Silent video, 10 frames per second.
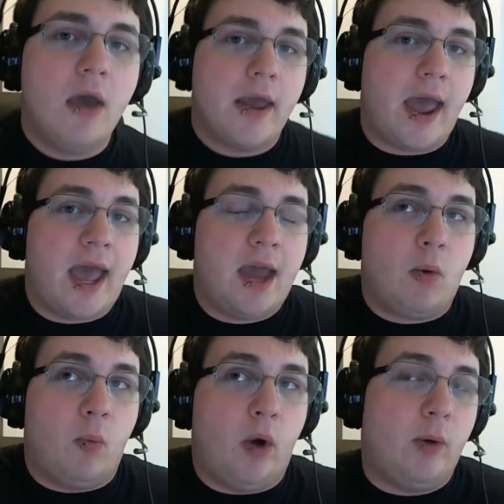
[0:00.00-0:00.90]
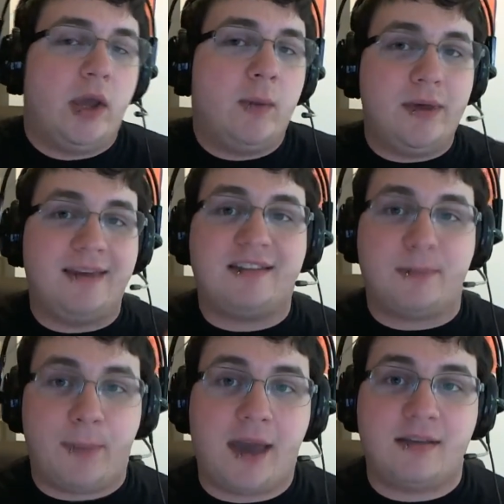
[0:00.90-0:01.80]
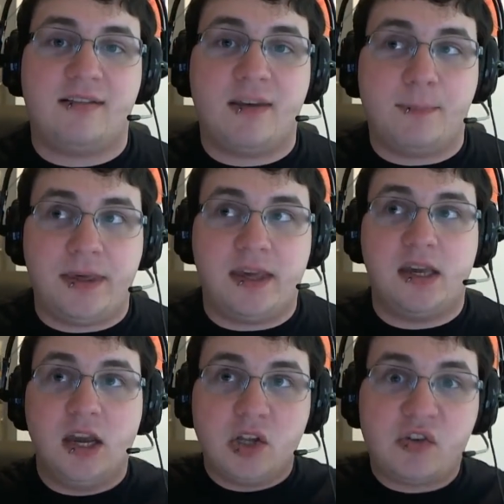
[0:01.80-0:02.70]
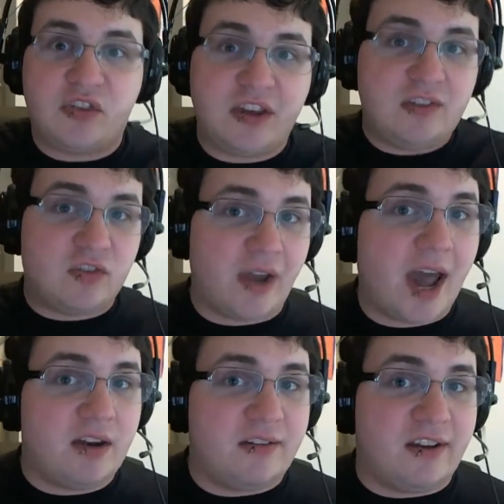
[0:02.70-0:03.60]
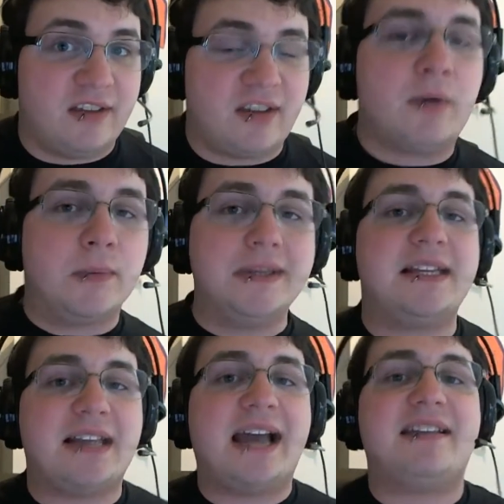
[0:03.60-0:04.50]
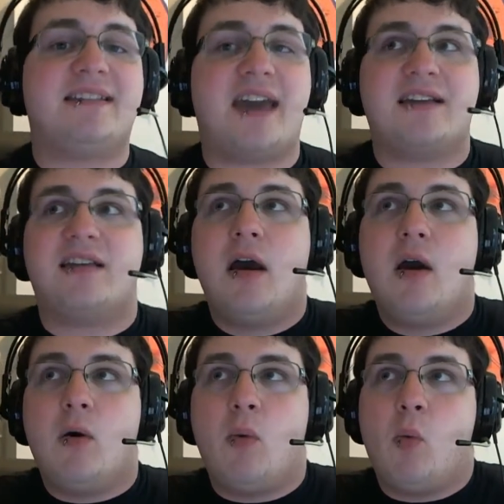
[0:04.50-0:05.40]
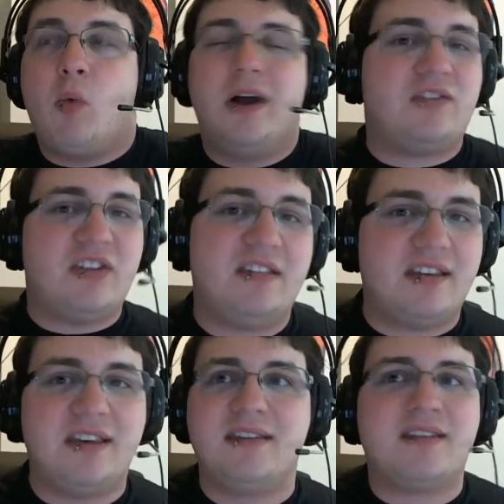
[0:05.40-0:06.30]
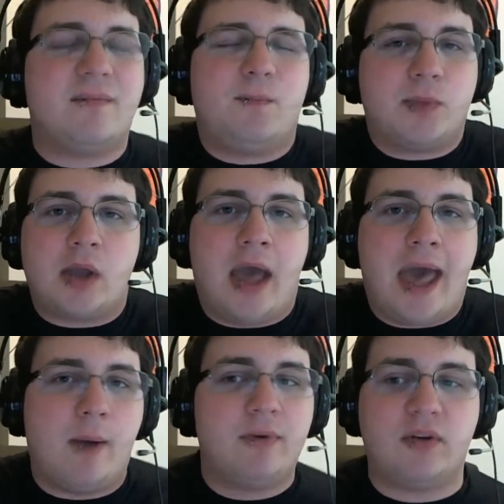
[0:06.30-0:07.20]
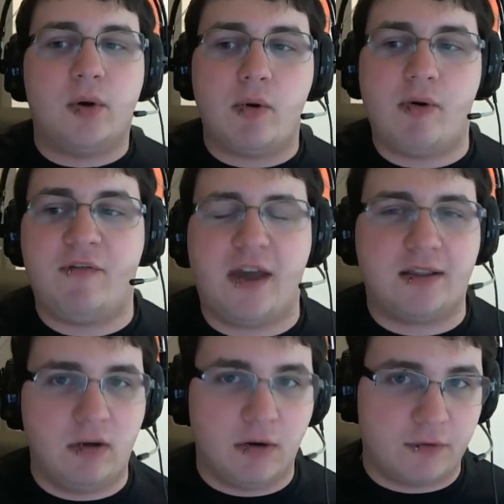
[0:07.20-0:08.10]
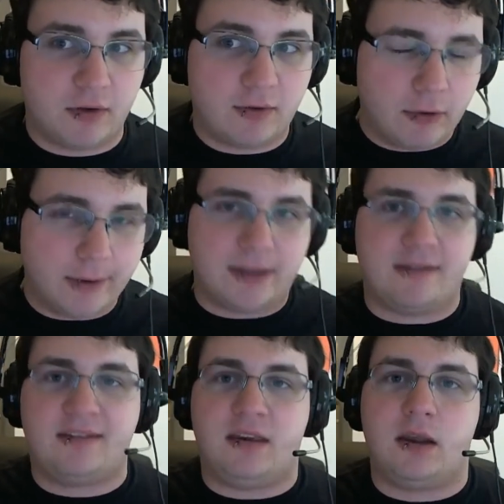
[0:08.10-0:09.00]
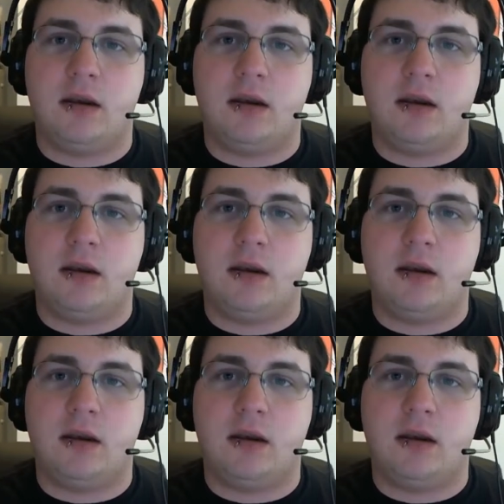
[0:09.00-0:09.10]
and what can we expect to be cheese strategies, and really dissect what cheese is and how it's going to affect the overall tournament scene